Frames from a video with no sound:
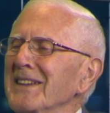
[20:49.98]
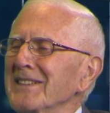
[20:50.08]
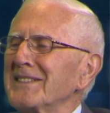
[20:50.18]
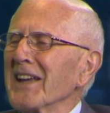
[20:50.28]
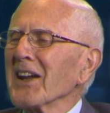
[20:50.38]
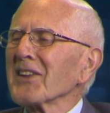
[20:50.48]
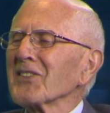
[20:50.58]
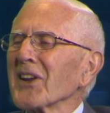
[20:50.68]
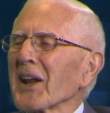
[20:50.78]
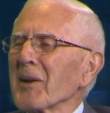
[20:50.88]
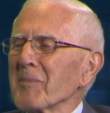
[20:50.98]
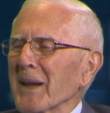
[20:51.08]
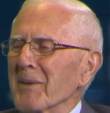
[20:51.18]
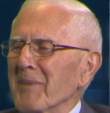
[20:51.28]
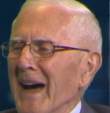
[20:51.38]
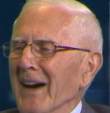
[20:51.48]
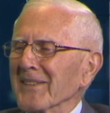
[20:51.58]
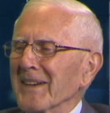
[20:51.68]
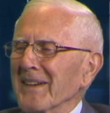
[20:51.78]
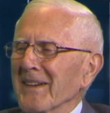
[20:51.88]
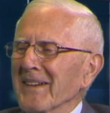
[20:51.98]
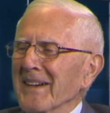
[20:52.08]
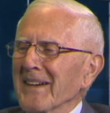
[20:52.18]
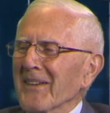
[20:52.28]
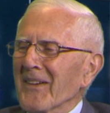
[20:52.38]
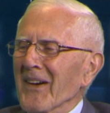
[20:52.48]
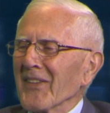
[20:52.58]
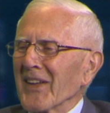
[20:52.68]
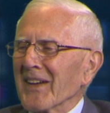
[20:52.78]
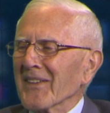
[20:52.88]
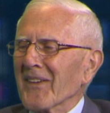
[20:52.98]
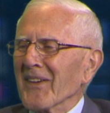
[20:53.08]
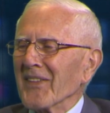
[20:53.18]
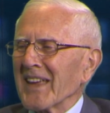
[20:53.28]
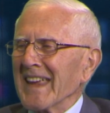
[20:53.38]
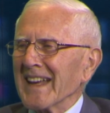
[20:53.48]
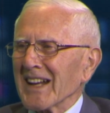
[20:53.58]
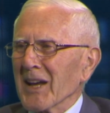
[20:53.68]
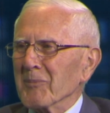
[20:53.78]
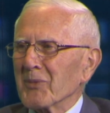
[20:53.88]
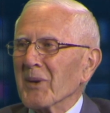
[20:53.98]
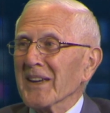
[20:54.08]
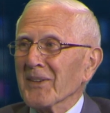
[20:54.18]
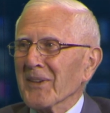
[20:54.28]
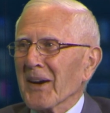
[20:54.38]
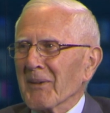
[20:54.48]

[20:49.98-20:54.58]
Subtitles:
tell us a little bit about all the key clubs, what you know.